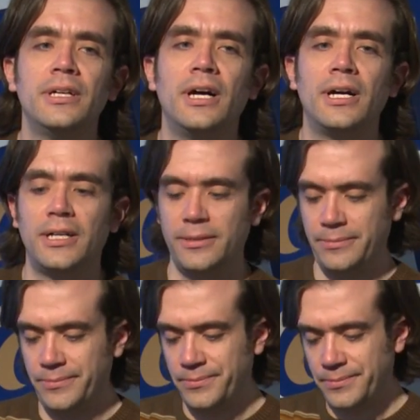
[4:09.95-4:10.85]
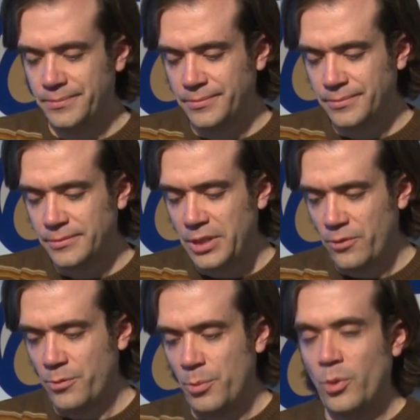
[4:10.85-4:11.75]
um, you know,
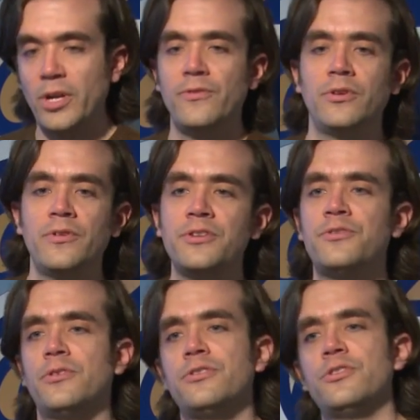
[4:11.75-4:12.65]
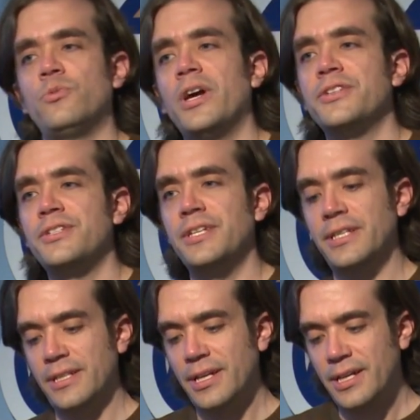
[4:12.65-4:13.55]
from the point of view of East versus West.
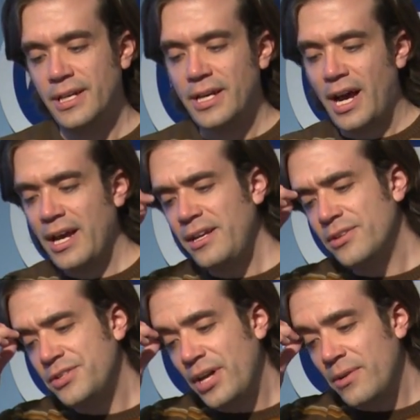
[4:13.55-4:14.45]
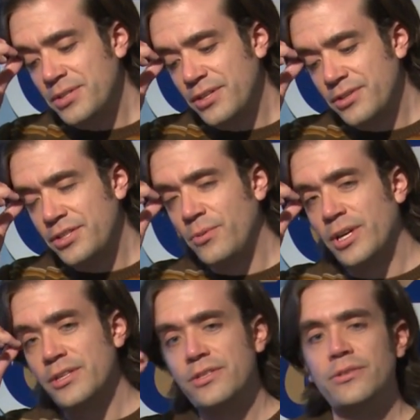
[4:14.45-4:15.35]
And I, underst- I always understood why
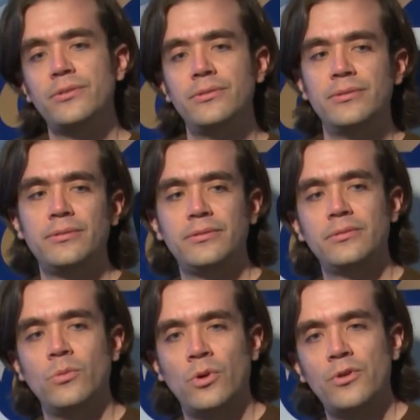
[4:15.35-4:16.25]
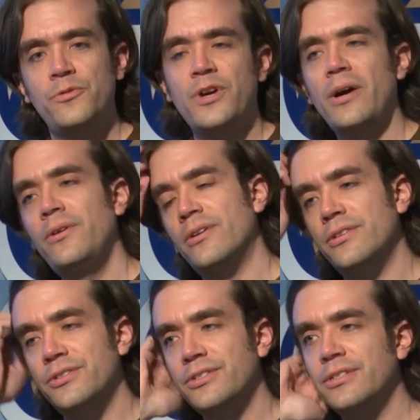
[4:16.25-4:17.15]
the two ward
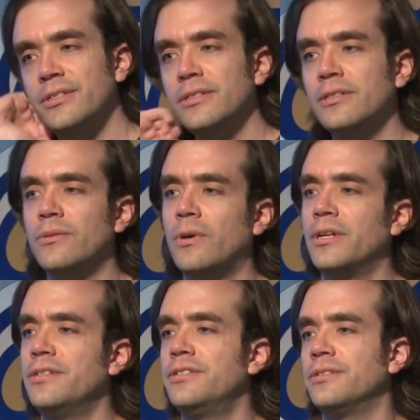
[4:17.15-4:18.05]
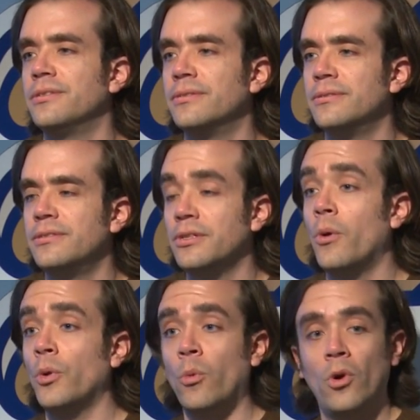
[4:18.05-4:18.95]
founders wanted to, to
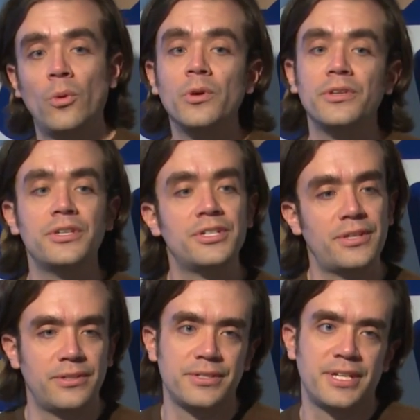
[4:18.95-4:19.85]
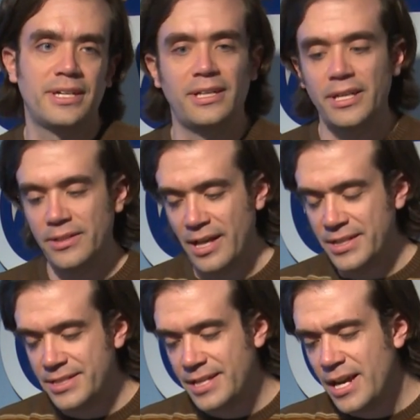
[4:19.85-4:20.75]
go to war with each other because they had a lot
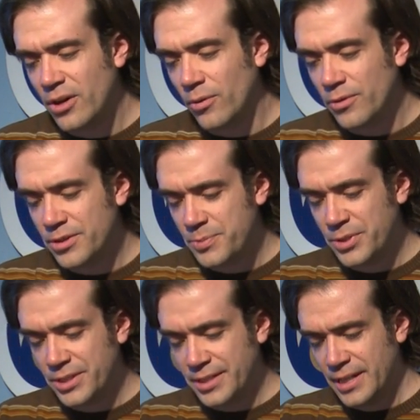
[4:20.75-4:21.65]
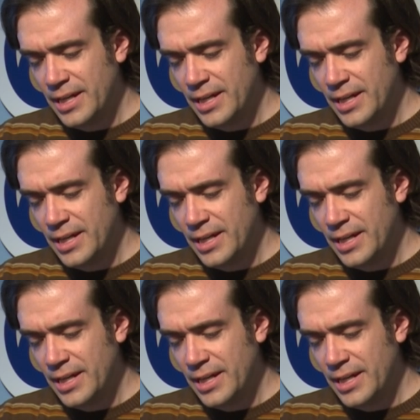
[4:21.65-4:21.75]
at stake over this. But the,